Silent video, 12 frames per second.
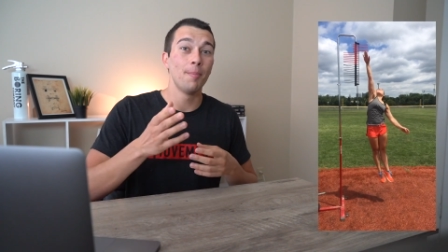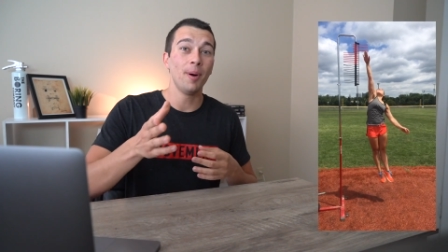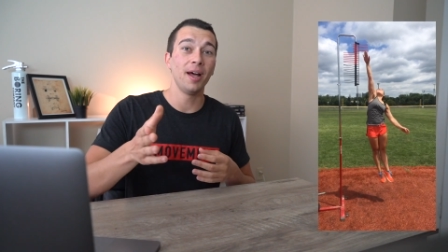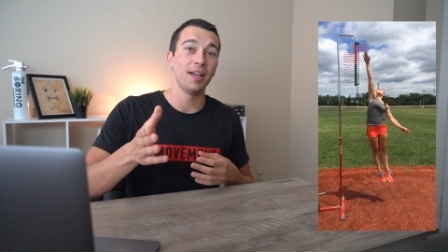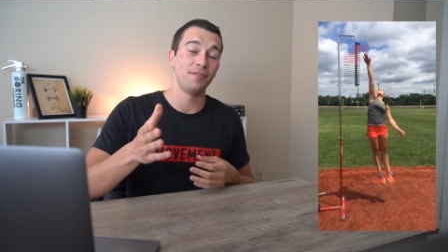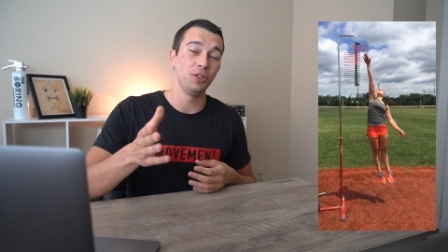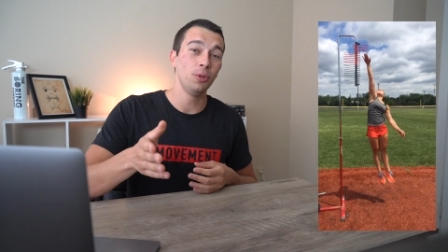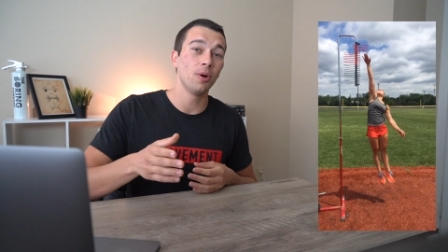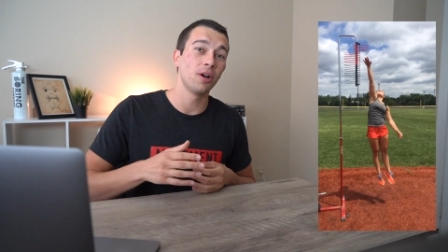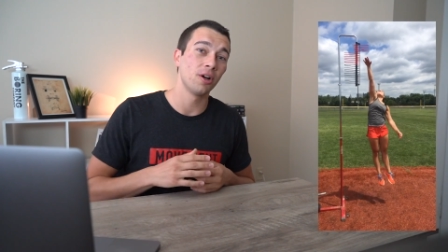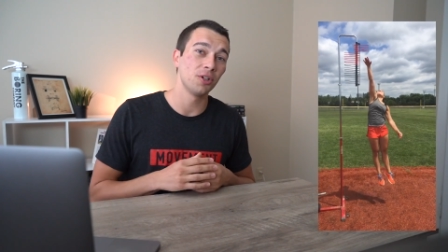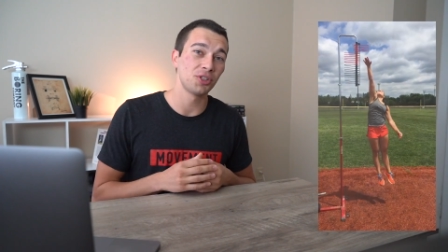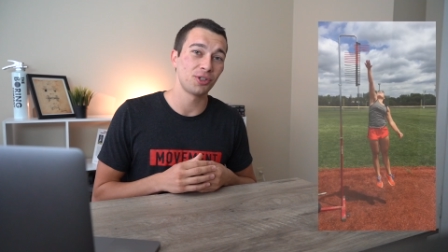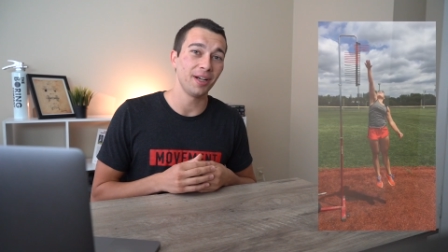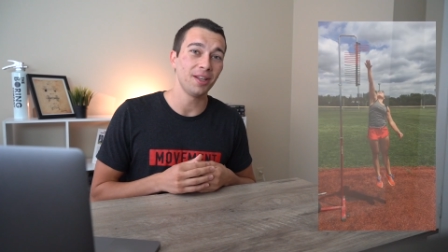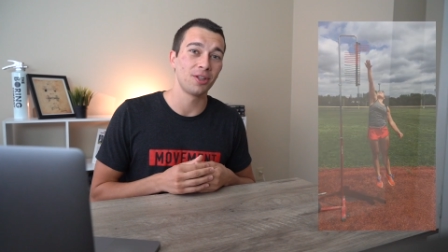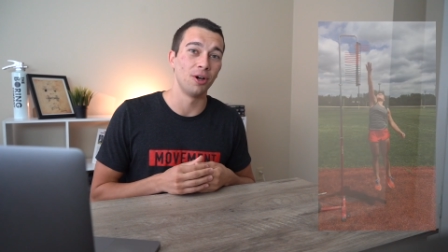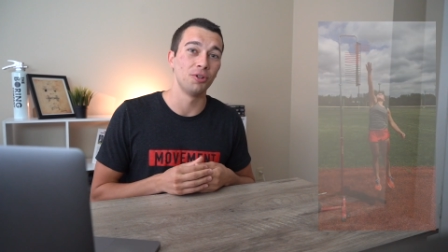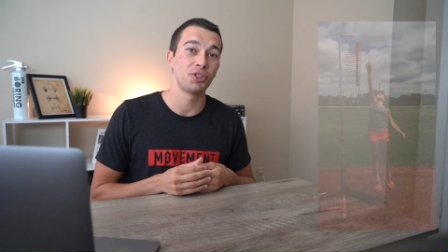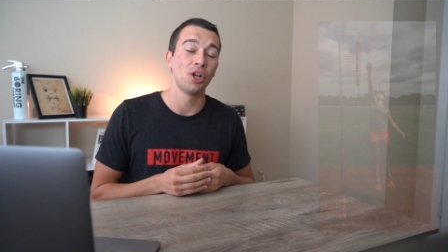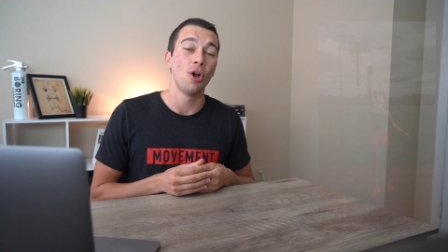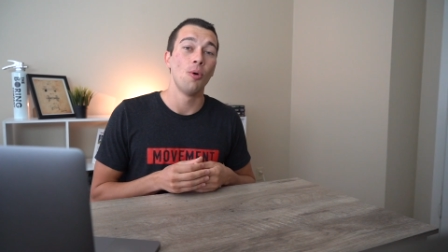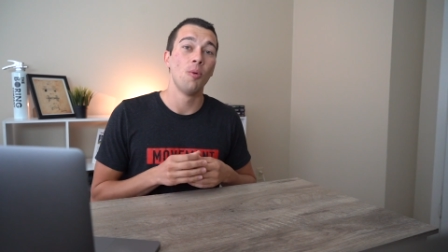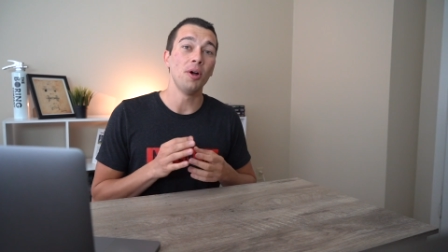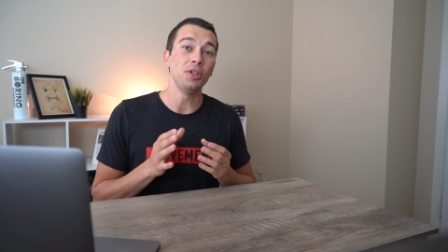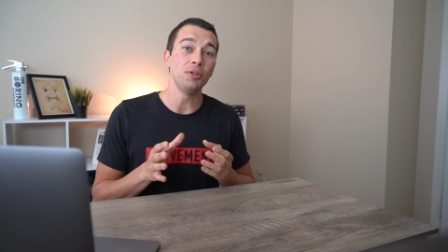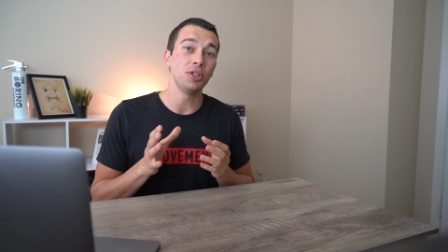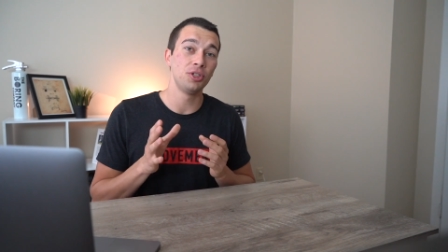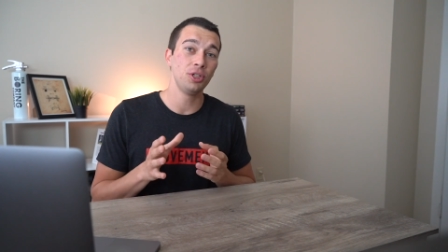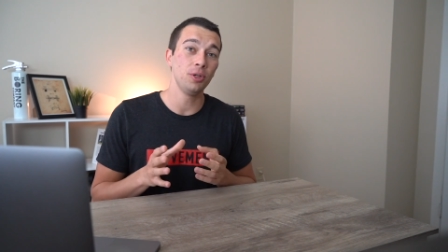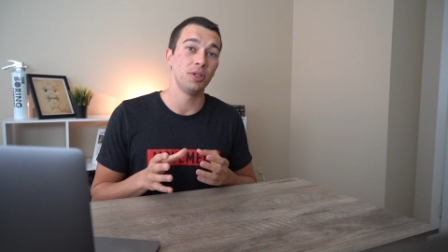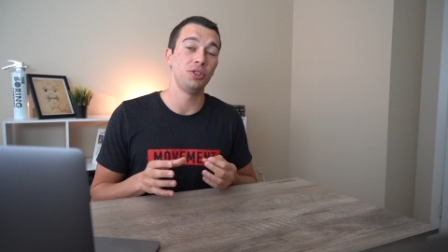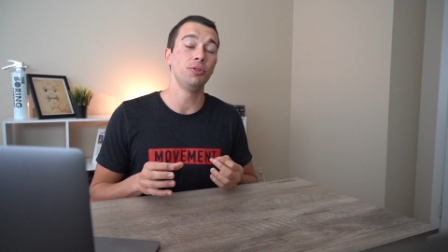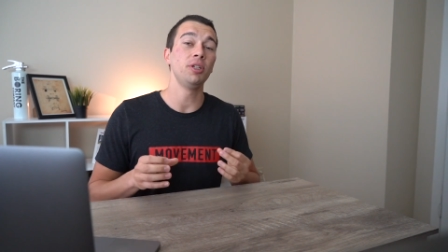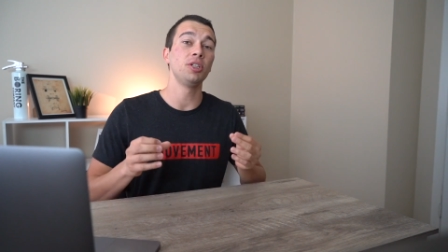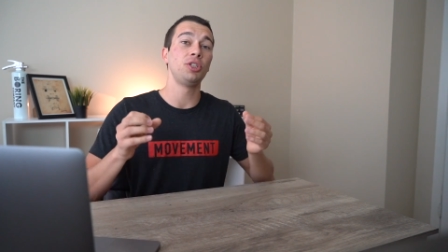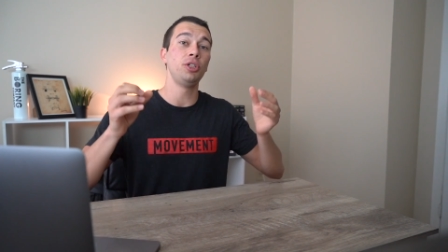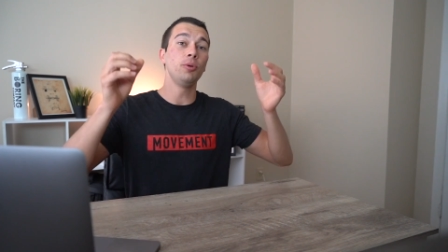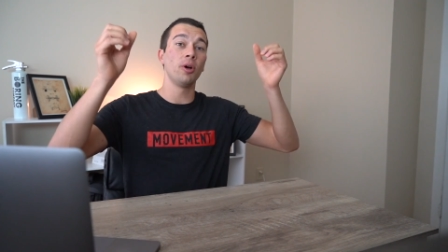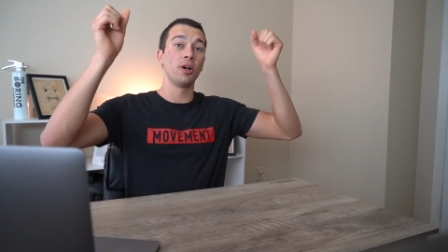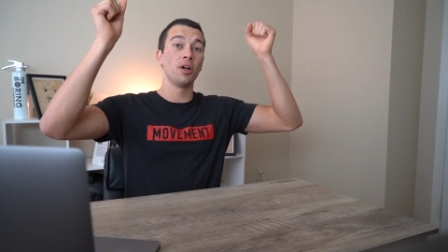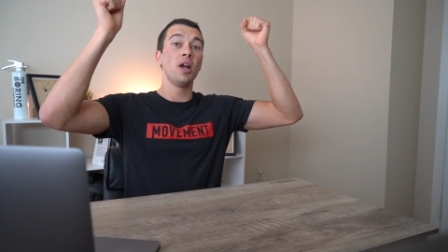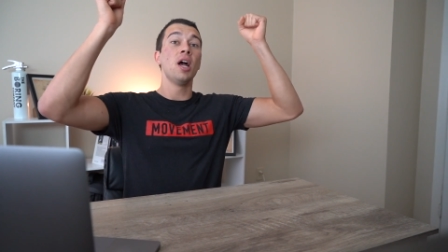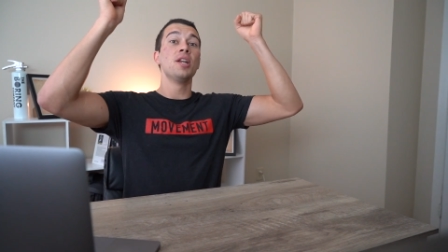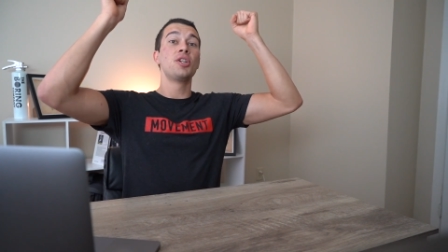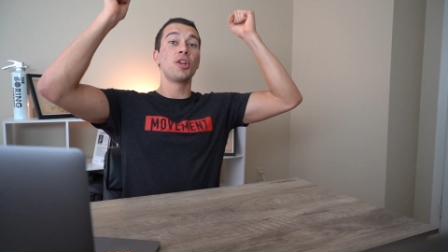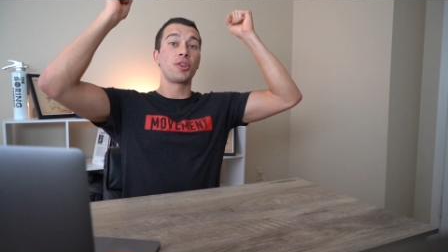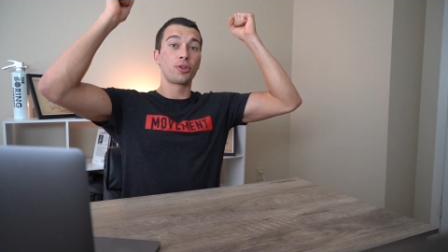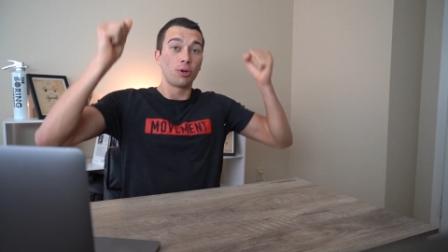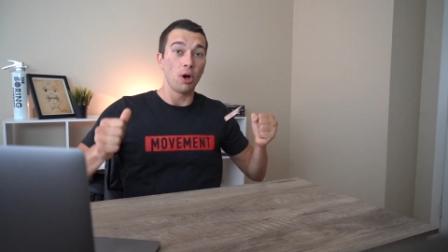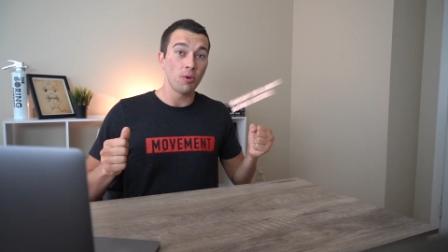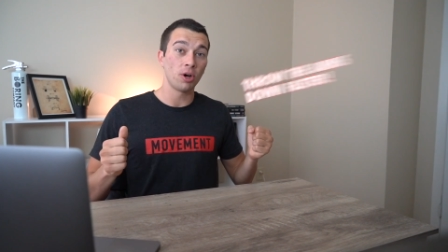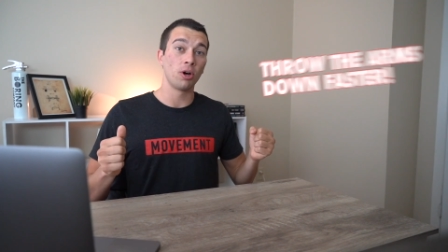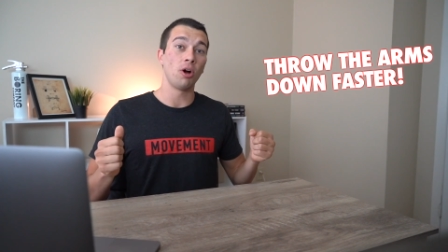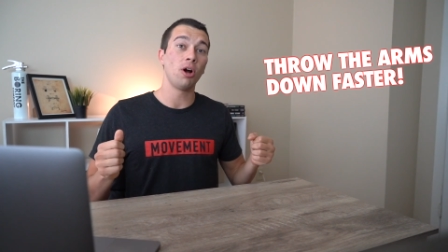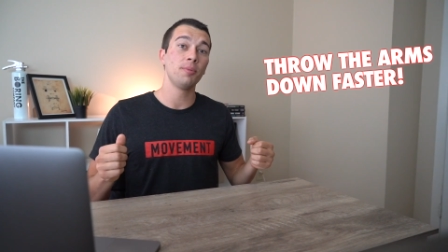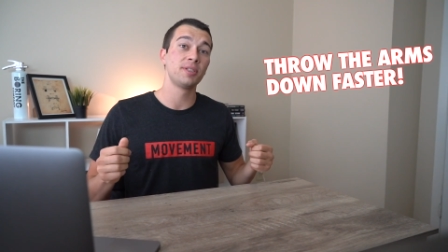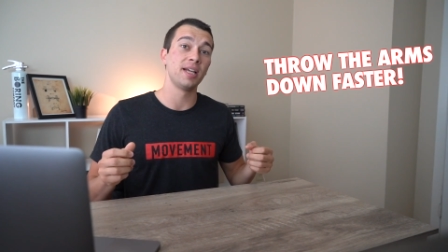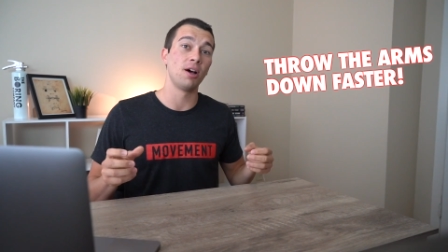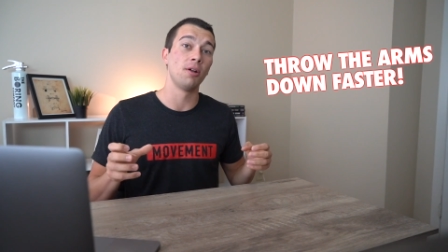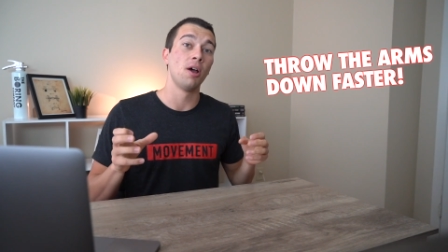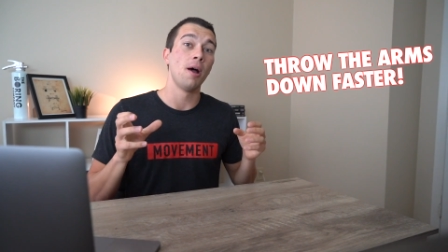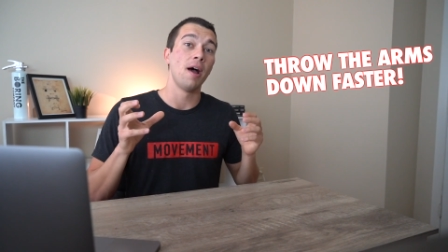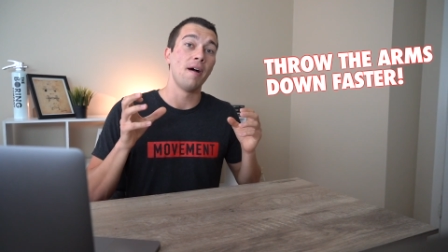but if you are her strength coach, what you could do is you could cue her to throw her arms down